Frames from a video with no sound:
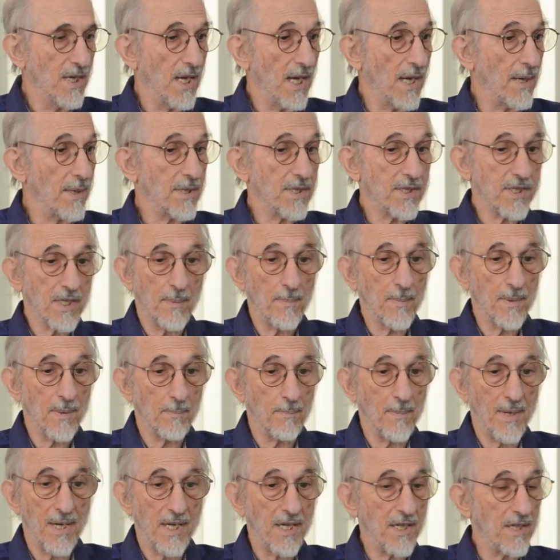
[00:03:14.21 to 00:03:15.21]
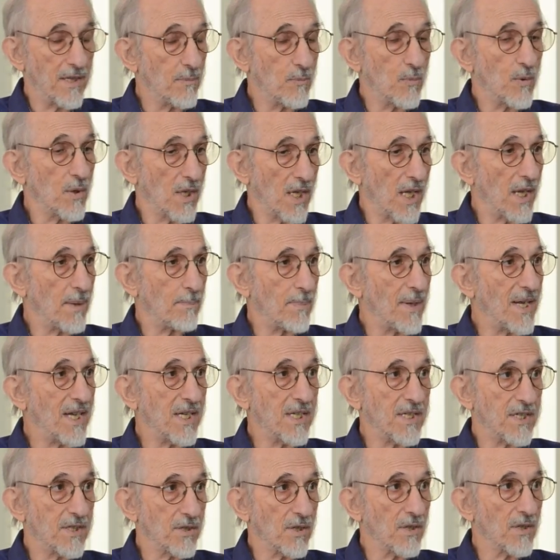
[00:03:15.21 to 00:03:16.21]
and some, many of them were
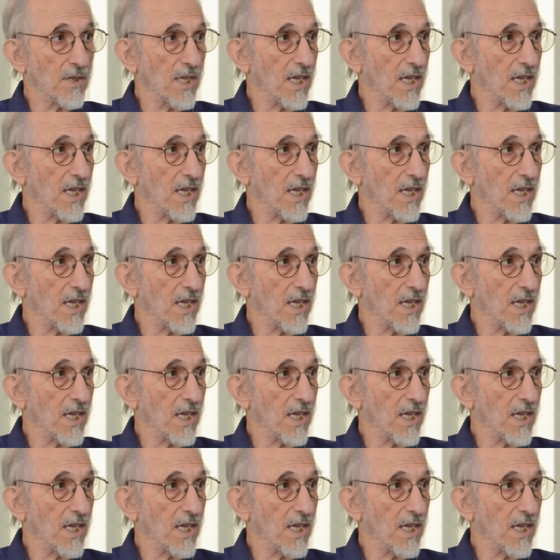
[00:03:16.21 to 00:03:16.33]
based on